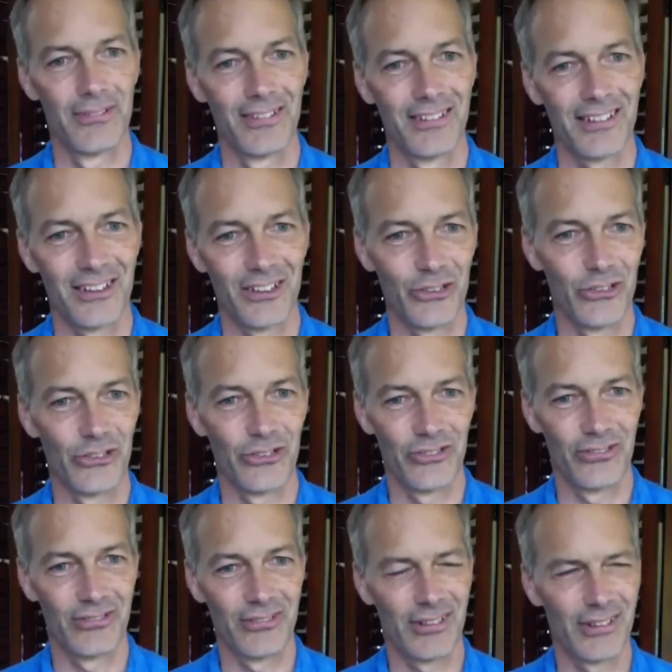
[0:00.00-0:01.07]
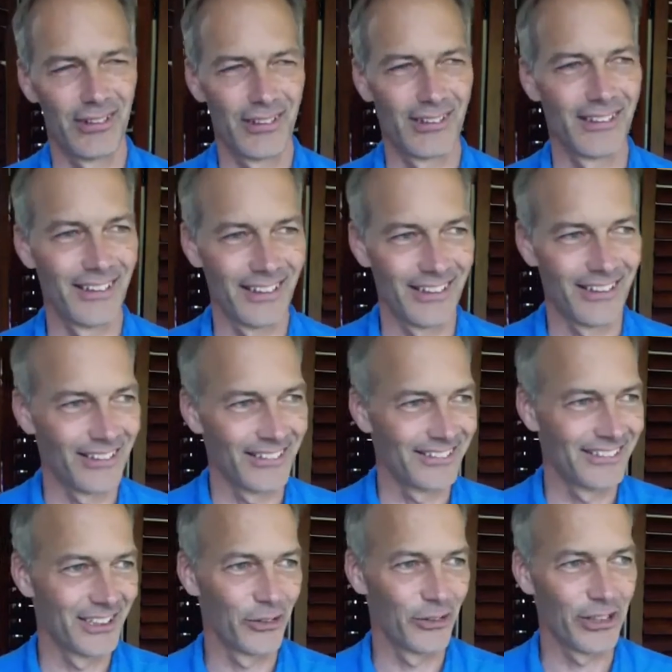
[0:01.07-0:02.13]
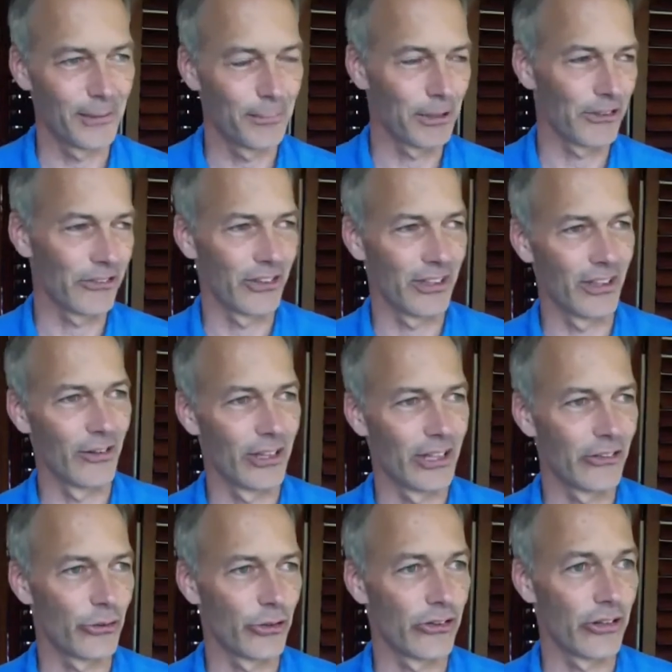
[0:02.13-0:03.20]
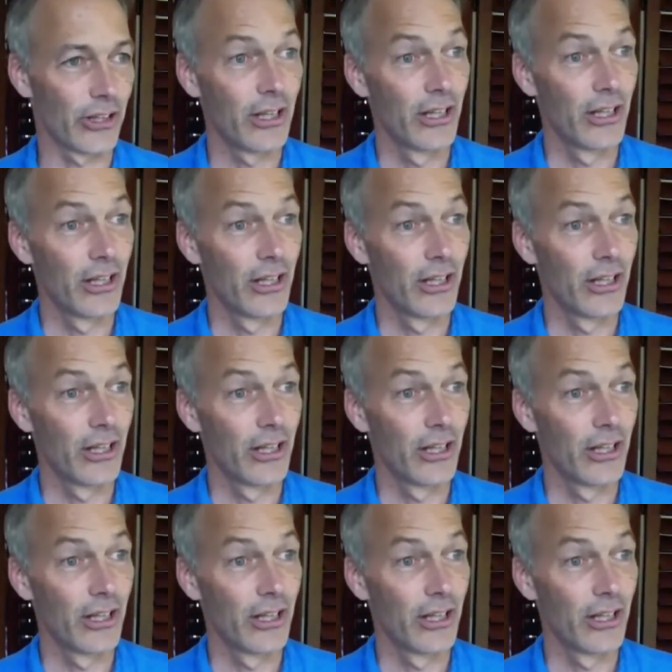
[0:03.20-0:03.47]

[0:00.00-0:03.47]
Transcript: because the Olympics and all that sort of thing.